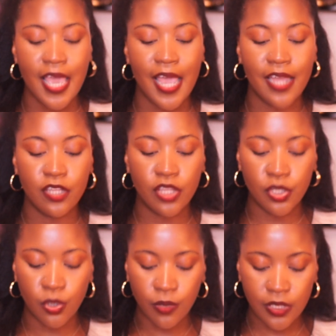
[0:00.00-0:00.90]
And the
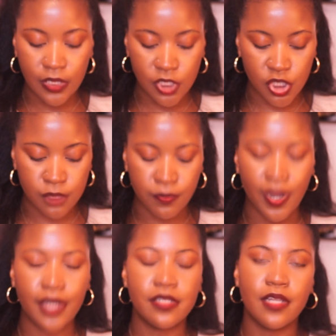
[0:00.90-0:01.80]
Yogalicious
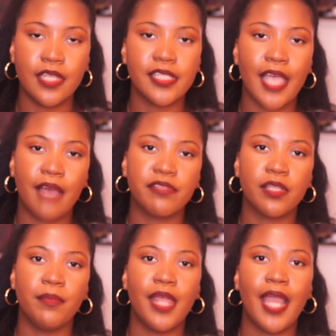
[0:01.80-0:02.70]
brand does have
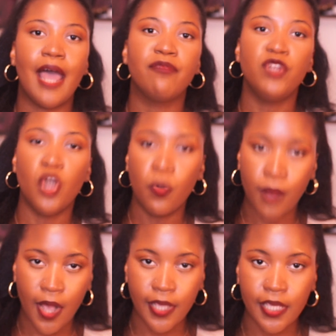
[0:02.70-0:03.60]
some that have no
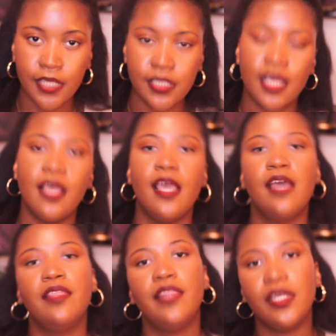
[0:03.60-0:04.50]
pockets.
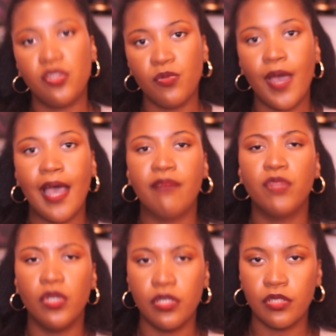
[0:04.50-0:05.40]
And then they do have
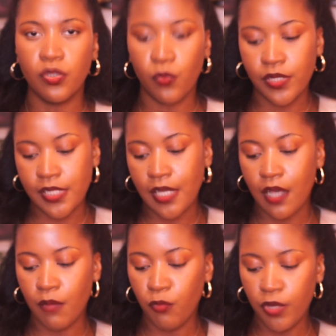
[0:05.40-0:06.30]
the ones that
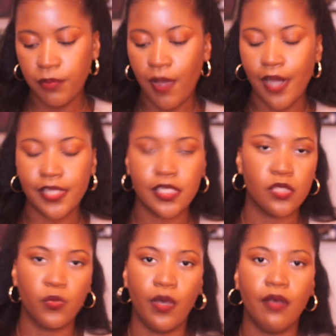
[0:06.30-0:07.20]
come with pockets
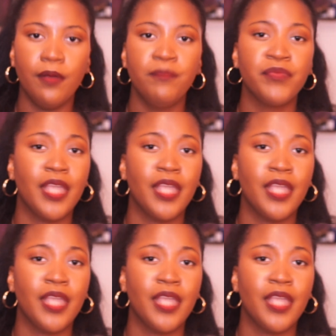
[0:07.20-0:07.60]
as well.